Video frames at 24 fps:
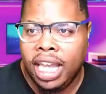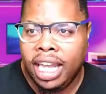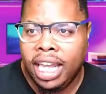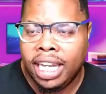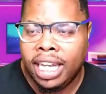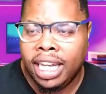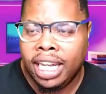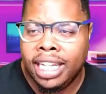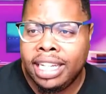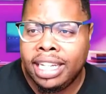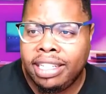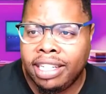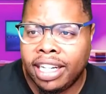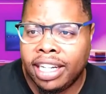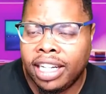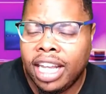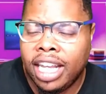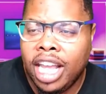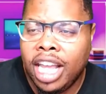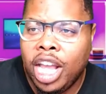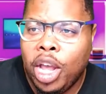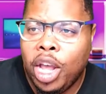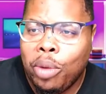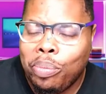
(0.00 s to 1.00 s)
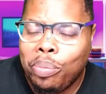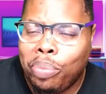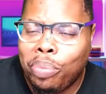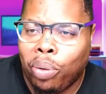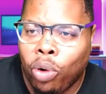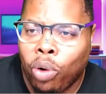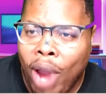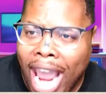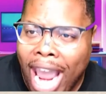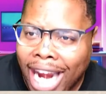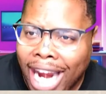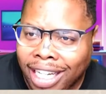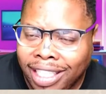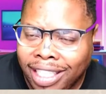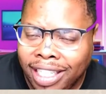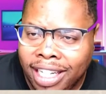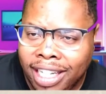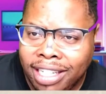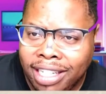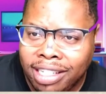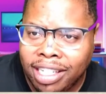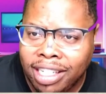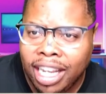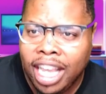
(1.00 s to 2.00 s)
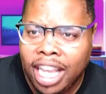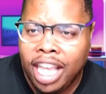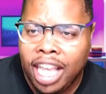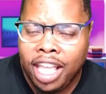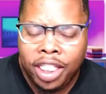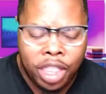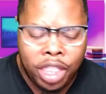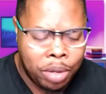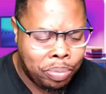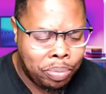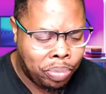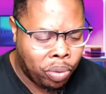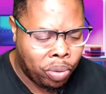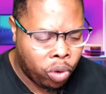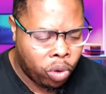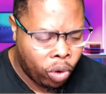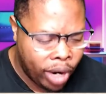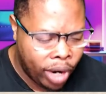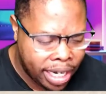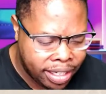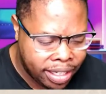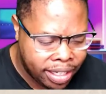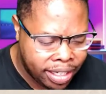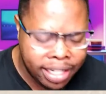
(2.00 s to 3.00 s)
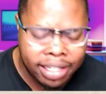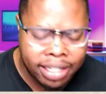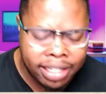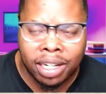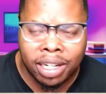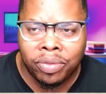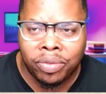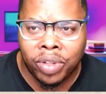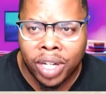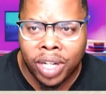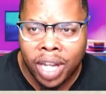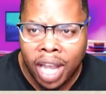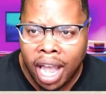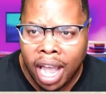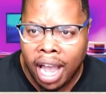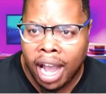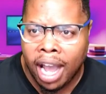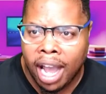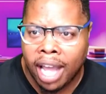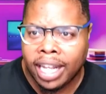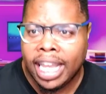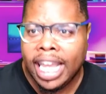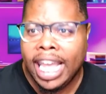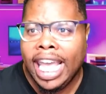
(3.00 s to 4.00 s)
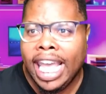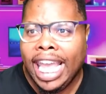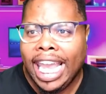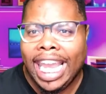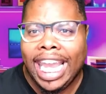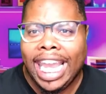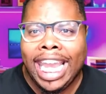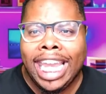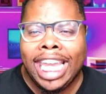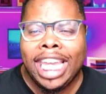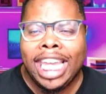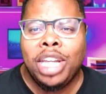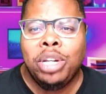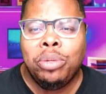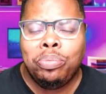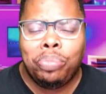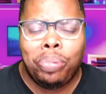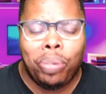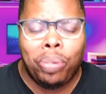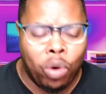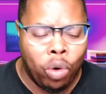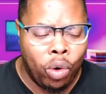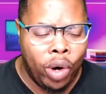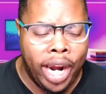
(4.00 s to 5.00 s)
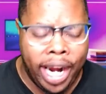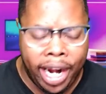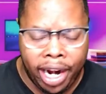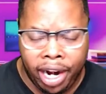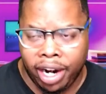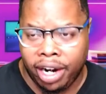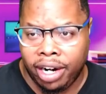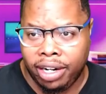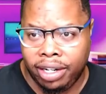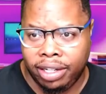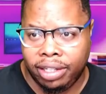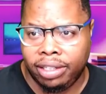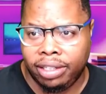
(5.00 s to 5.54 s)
Listen, practice the presence of God in prayer.